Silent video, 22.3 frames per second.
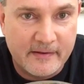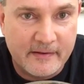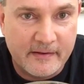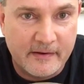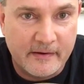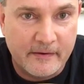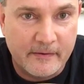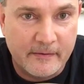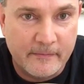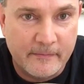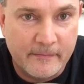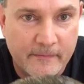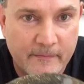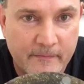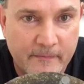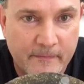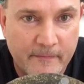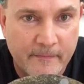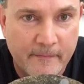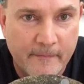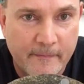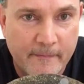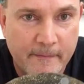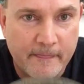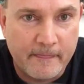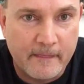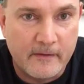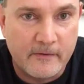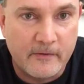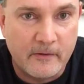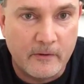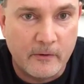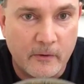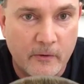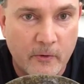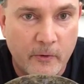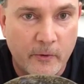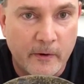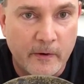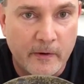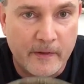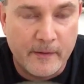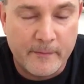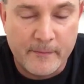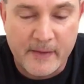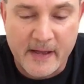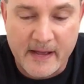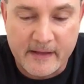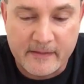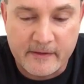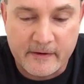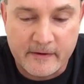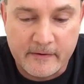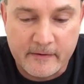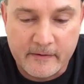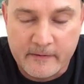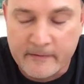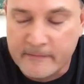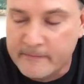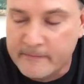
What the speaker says: There's a little coral in the back there.